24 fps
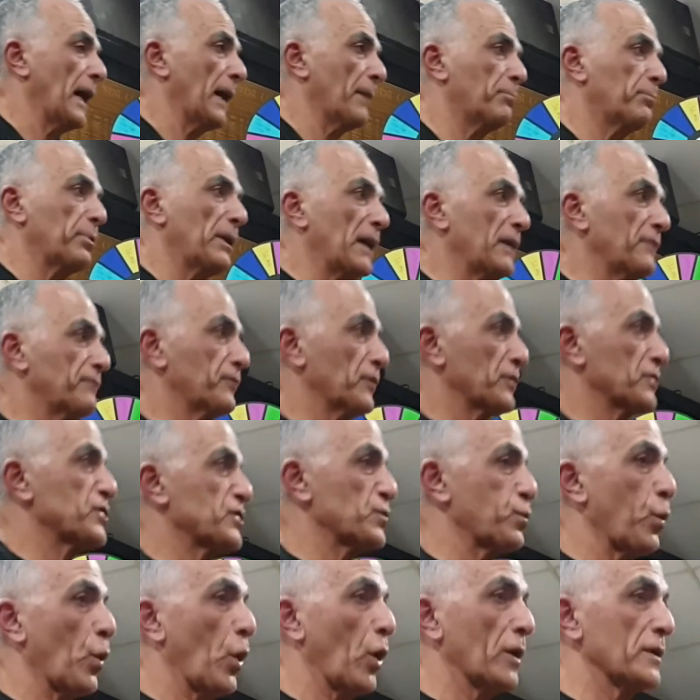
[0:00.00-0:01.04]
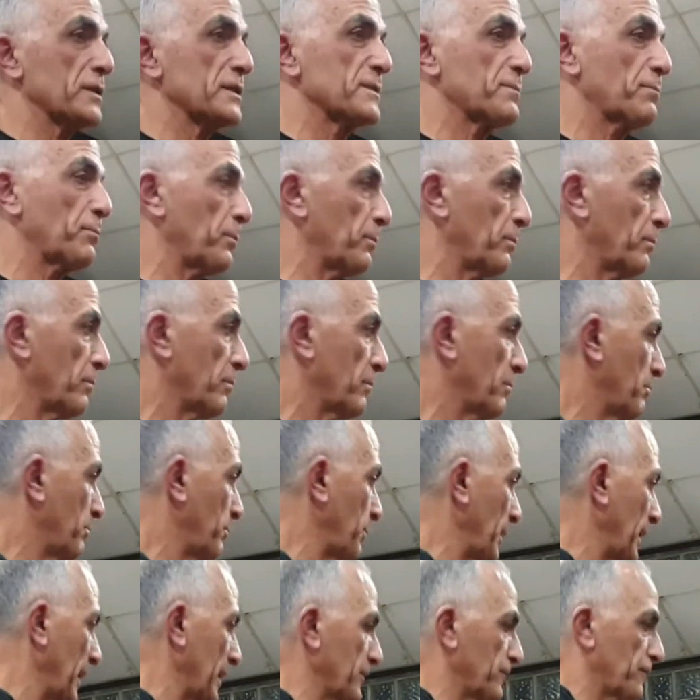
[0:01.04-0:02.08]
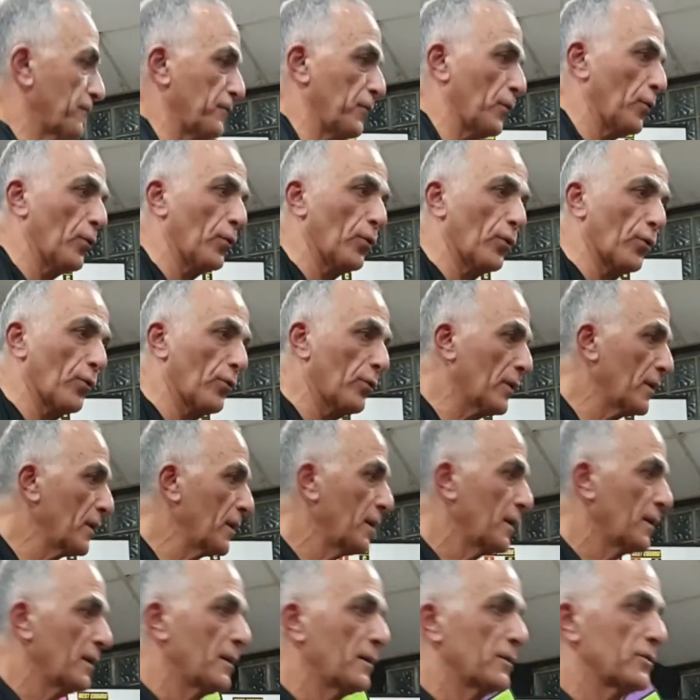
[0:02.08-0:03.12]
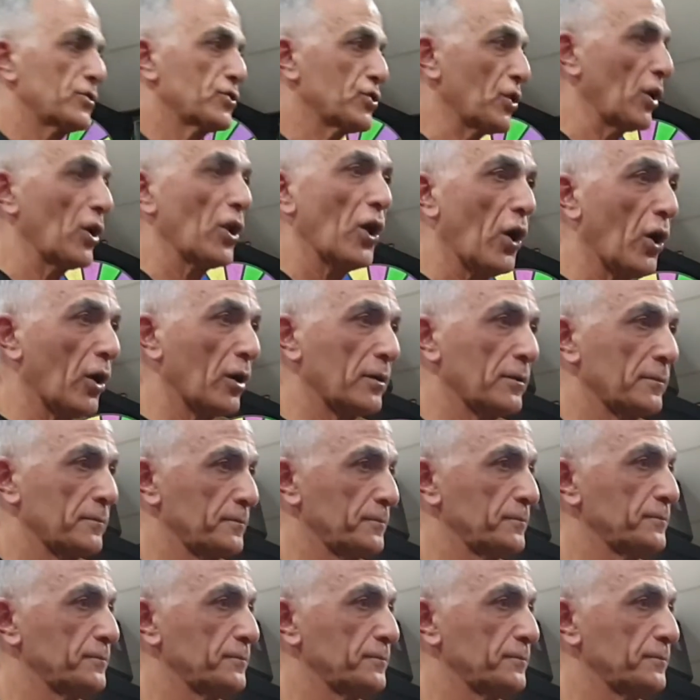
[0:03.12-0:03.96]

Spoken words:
played for the Swans, played for Geelong.